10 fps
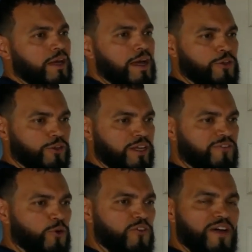and you did
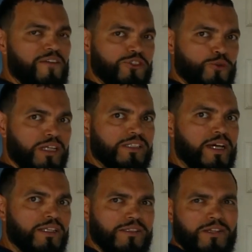4 or 5 strict
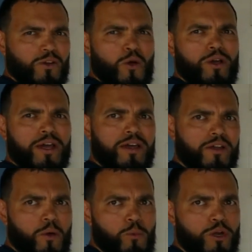sets, then okay,
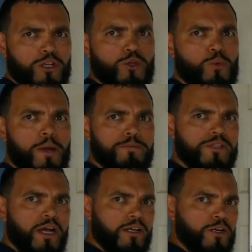1 or 2 reps is
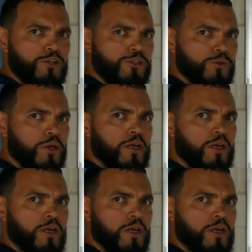not going to hurt you.